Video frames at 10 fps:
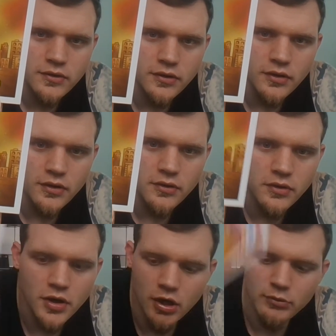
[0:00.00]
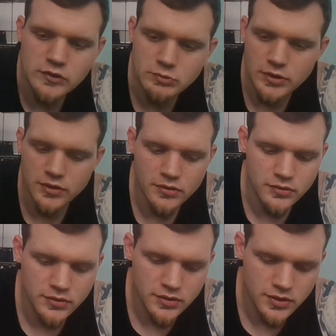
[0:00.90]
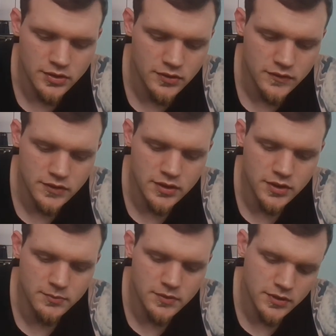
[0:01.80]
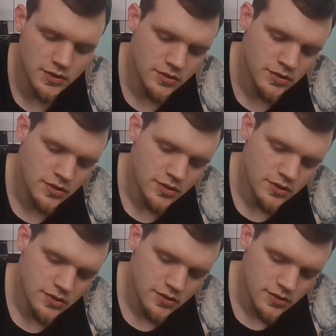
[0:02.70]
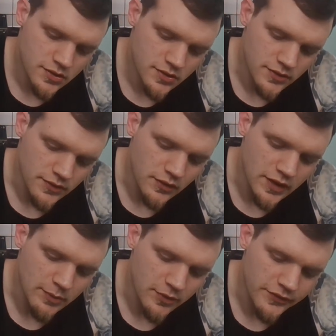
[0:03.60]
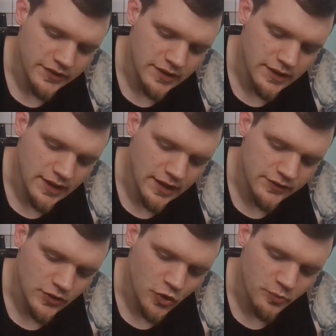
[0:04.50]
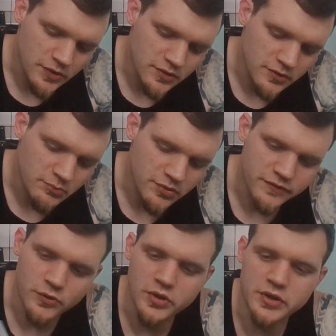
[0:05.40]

another Garbage Pail Kid setup there. The label said not to open before